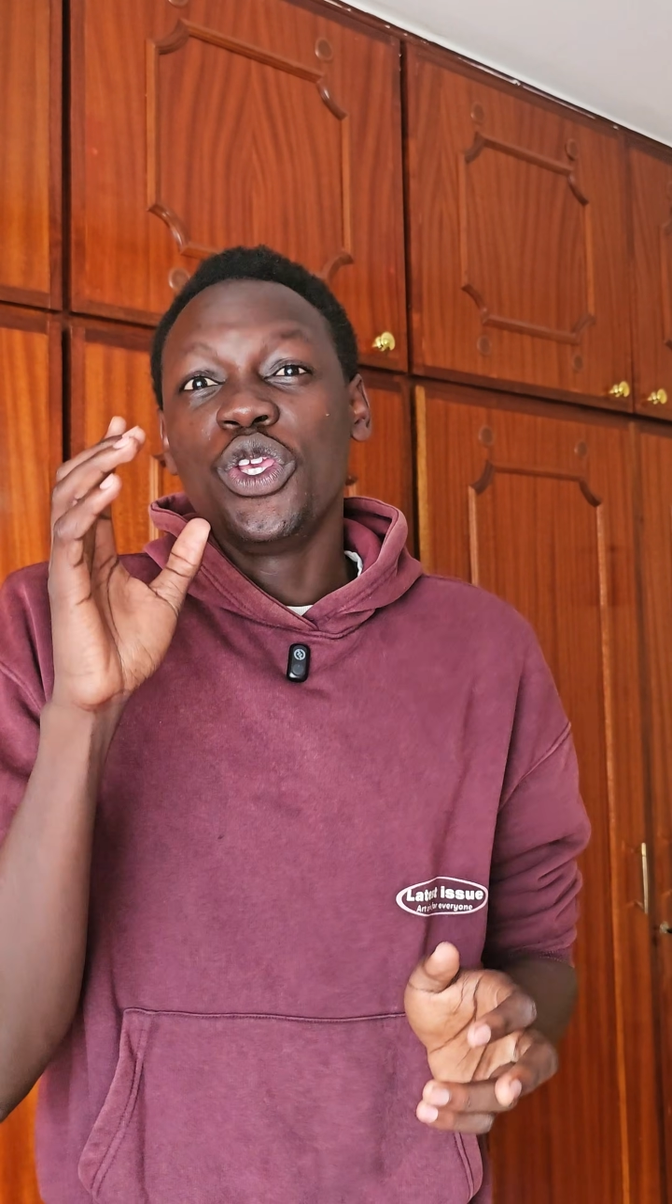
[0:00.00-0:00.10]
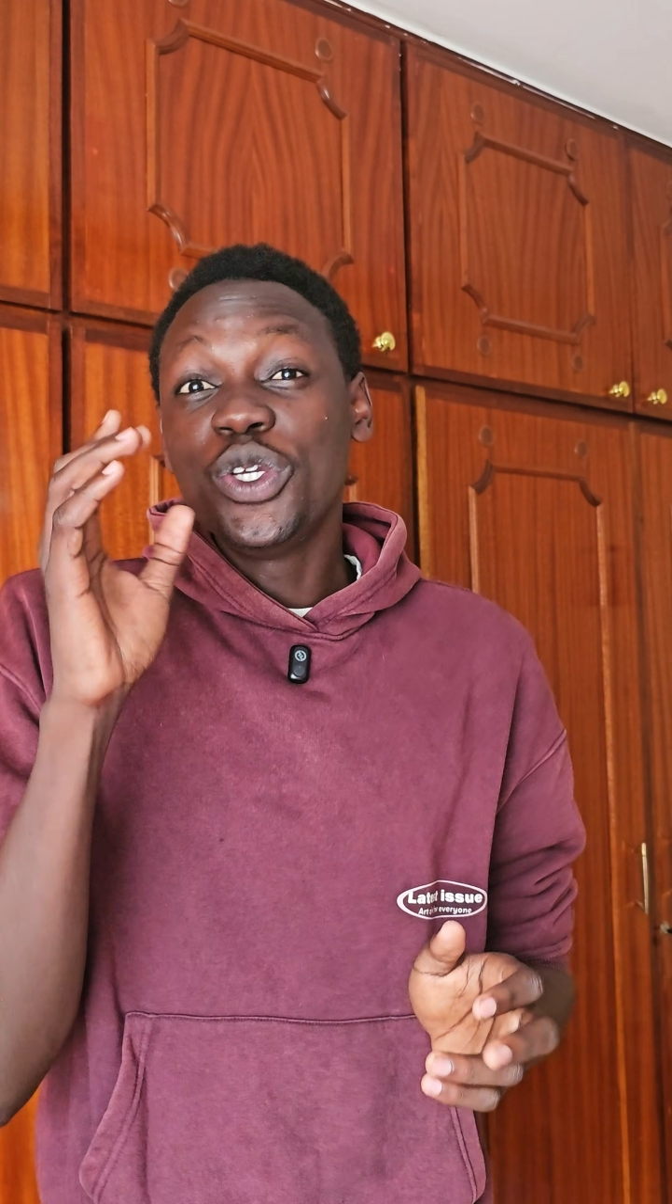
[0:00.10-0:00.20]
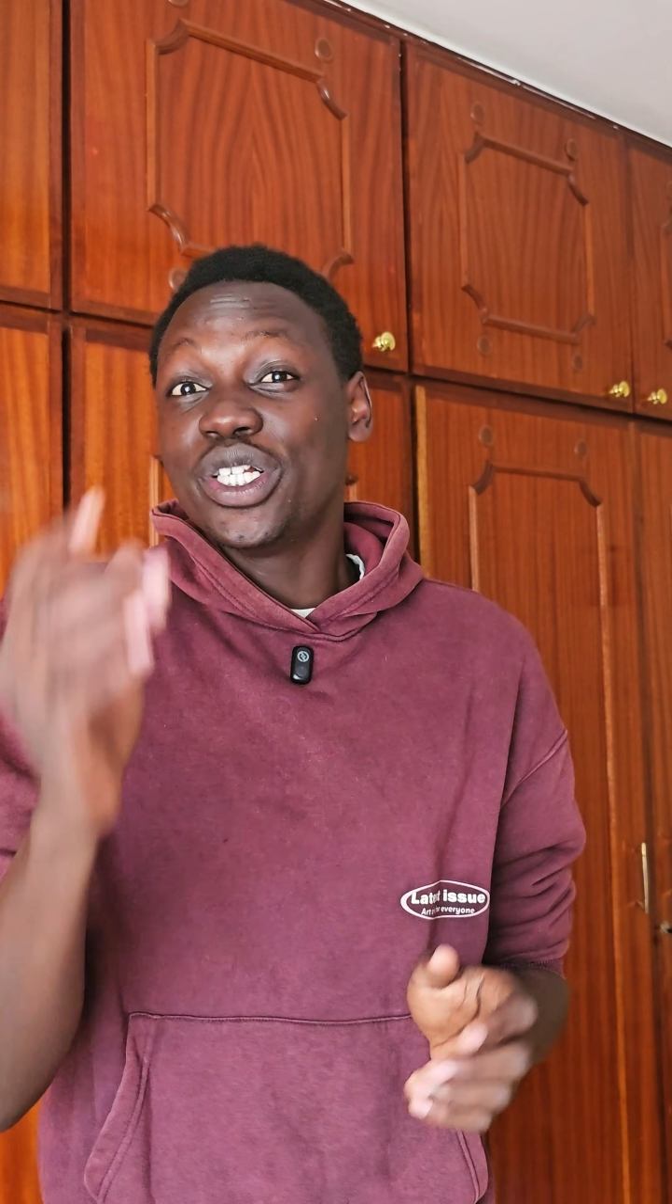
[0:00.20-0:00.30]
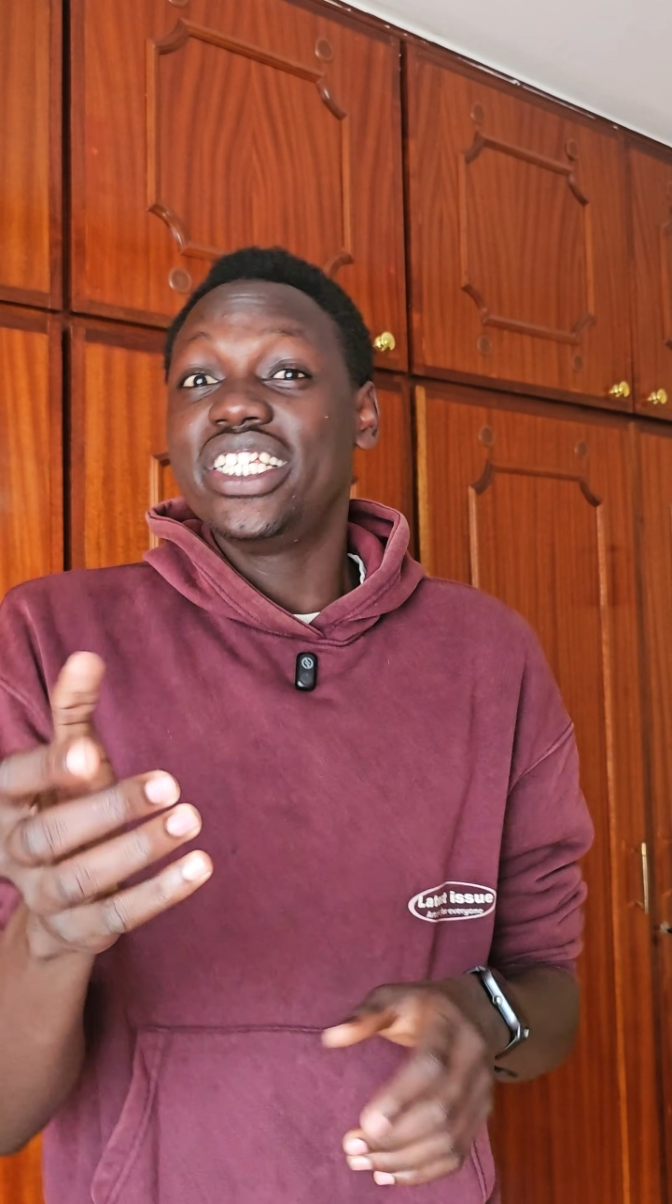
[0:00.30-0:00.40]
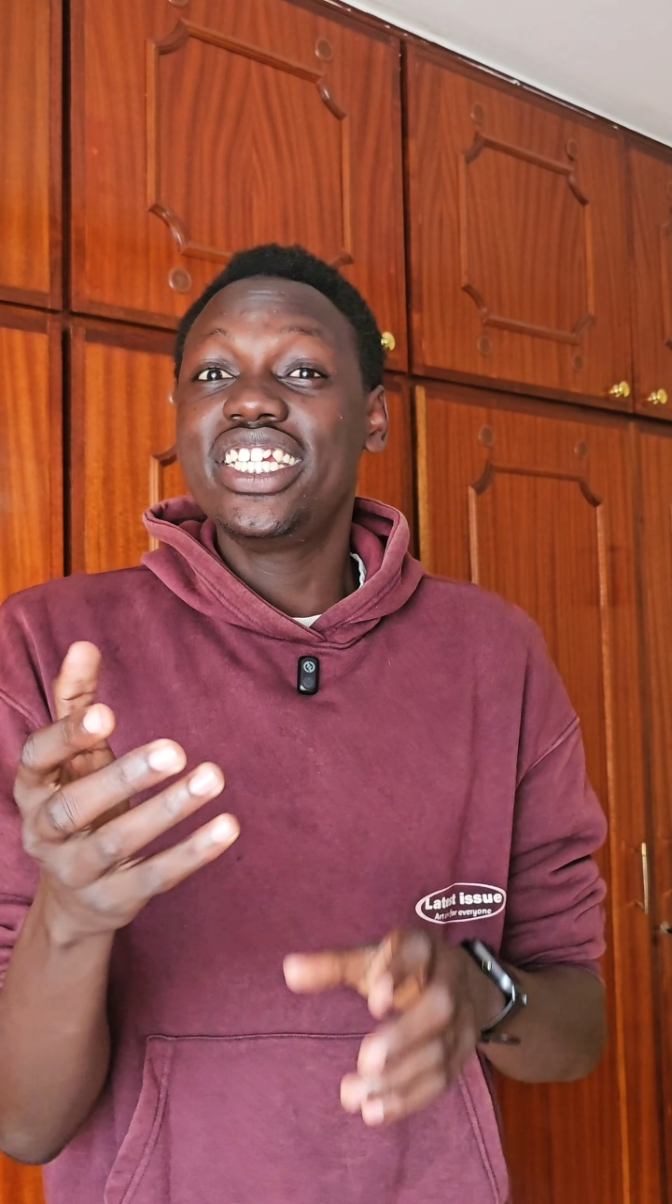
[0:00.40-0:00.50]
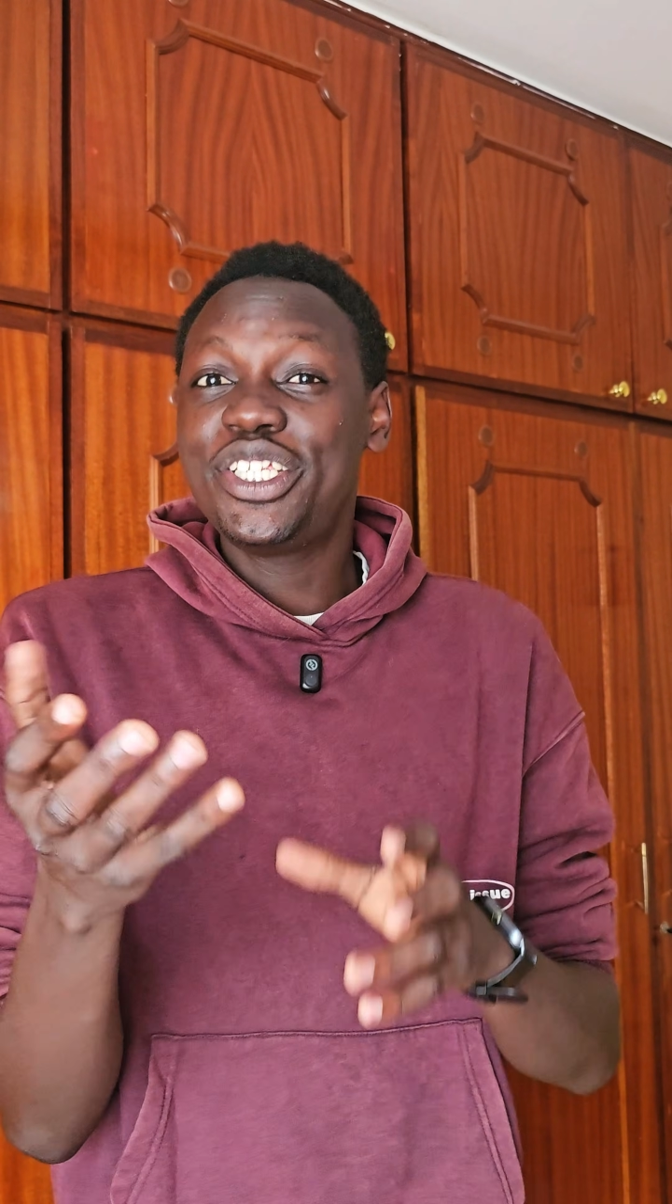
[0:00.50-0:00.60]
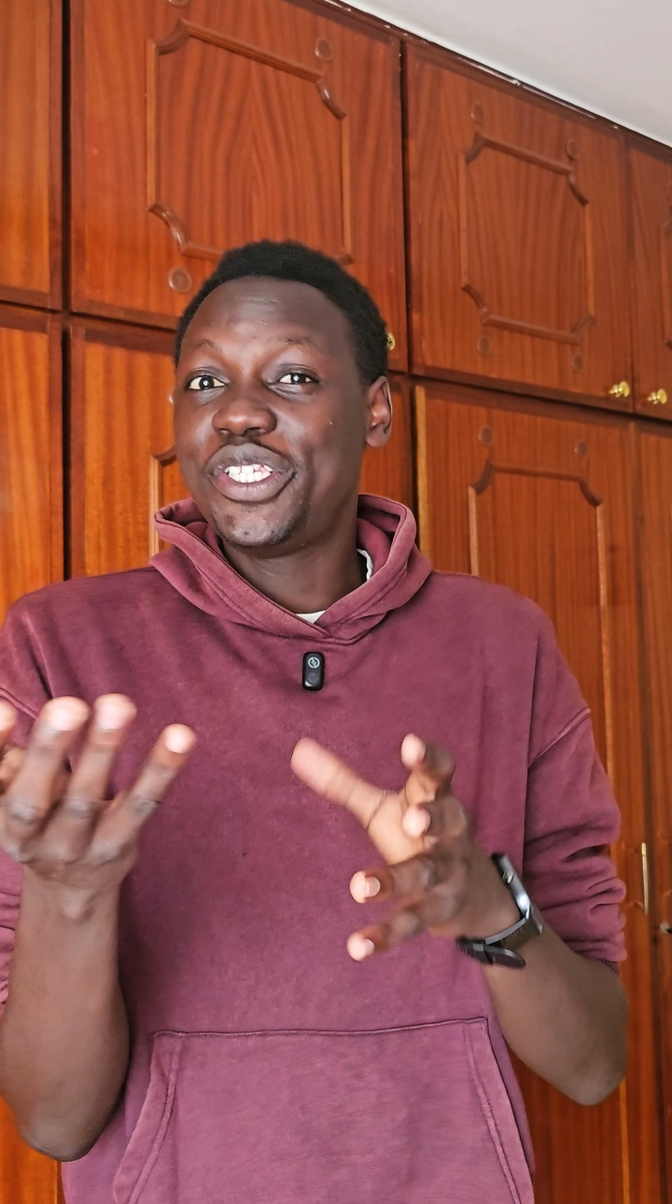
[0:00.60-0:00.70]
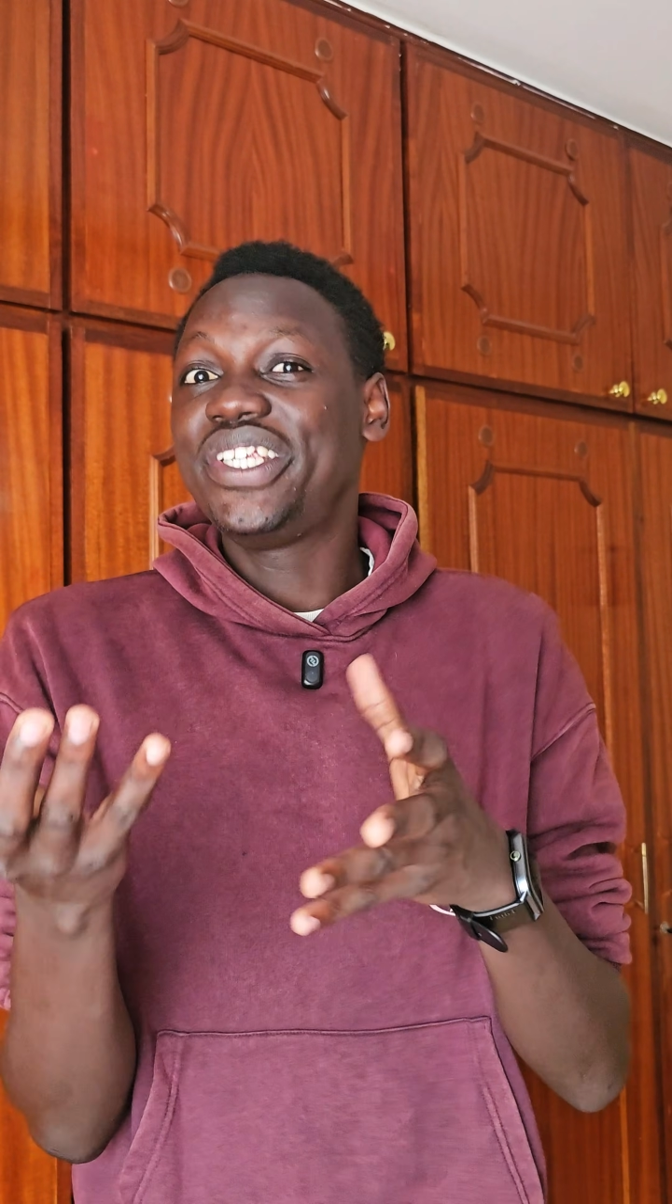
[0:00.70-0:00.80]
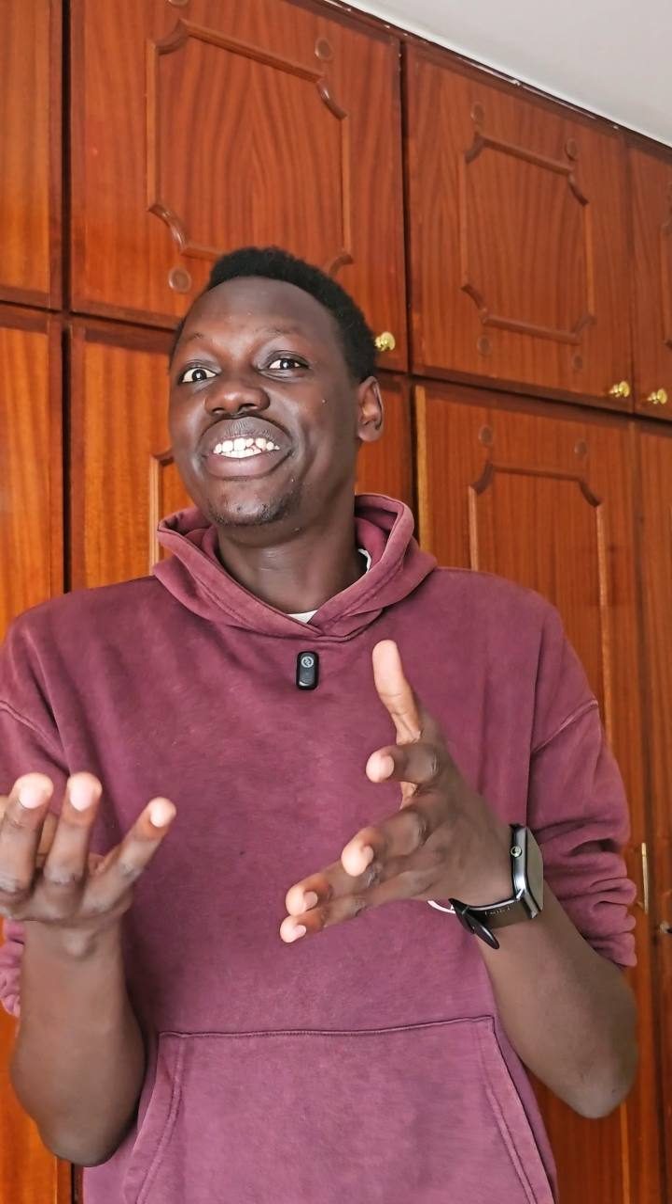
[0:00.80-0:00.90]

you'll need